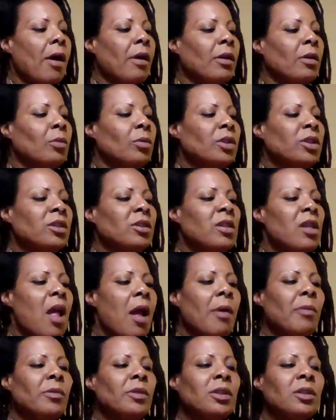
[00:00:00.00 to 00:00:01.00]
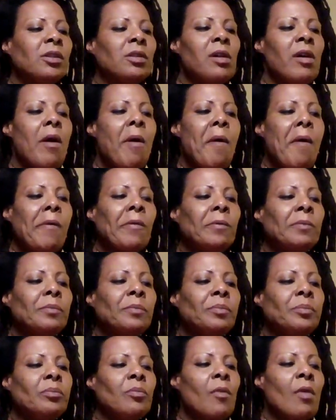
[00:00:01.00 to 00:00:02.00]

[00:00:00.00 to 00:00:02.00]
what's the name? What's the